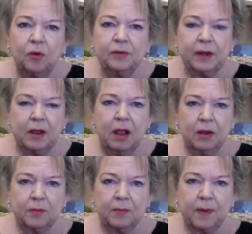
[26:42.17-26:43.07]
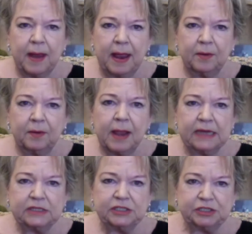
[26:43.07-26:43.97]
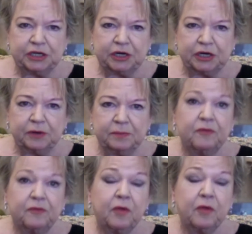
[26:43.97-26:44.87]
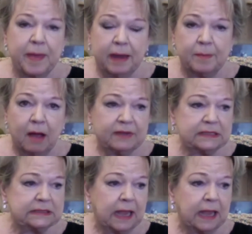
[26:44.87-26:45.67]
Colorado last year, before the pandemic, obviously,